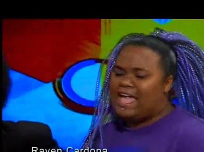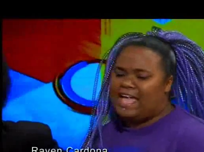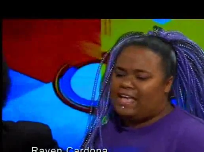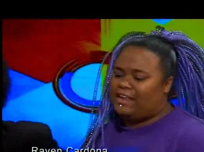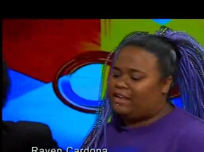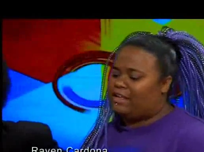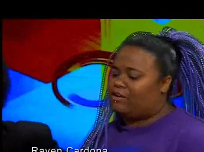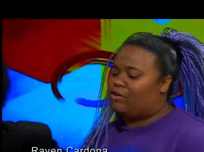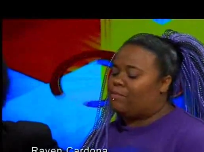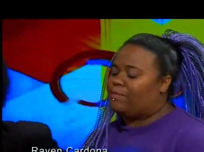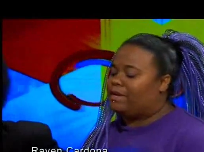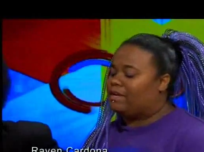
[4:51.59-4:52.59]
and in
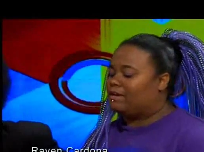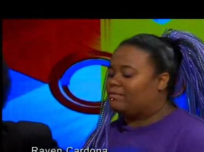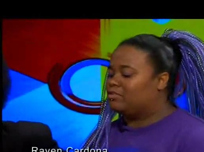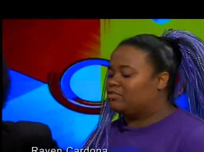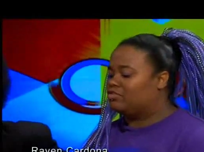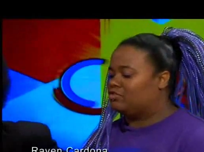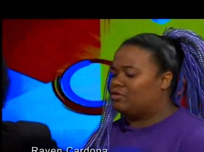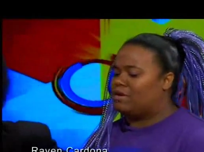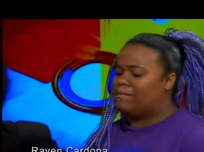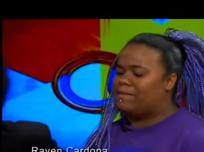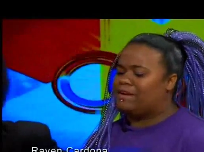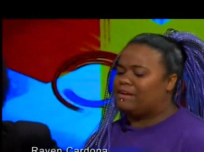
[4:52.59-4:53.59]
opening up the
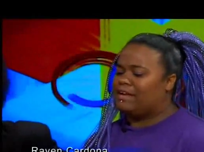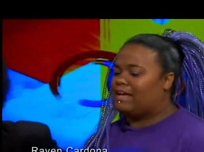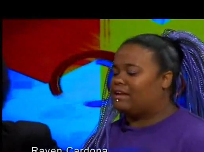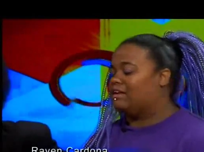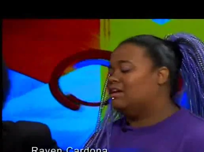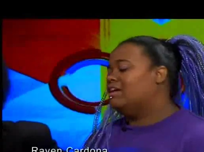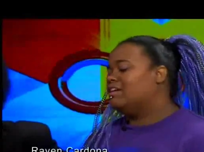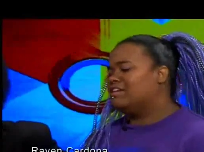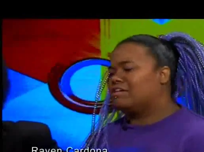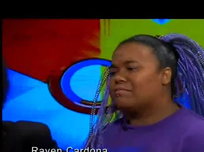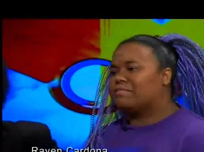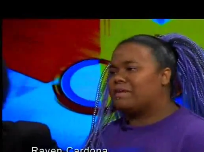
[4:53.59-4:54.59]
store, I met a lot of
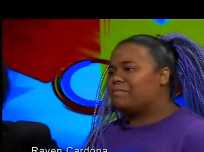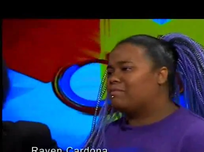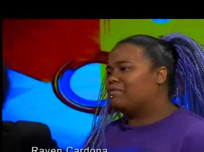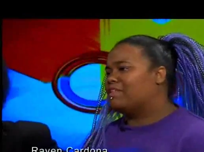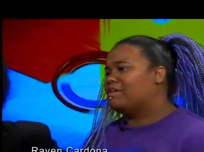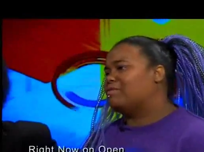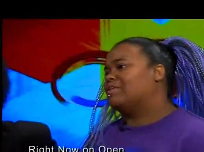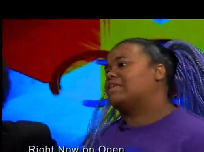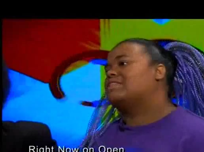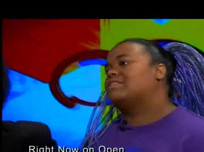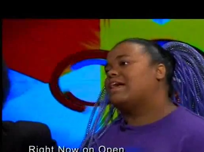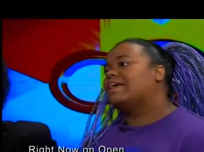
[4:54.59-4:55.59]
young people that were
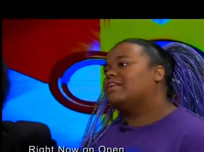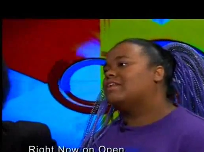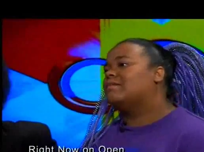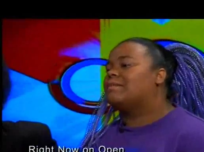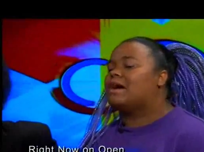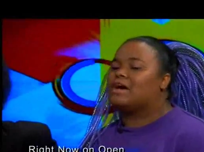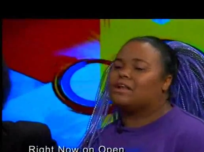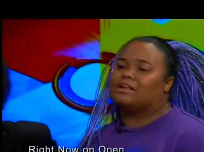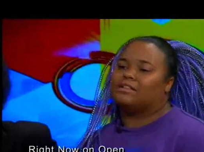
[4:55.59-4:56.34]
excited about it,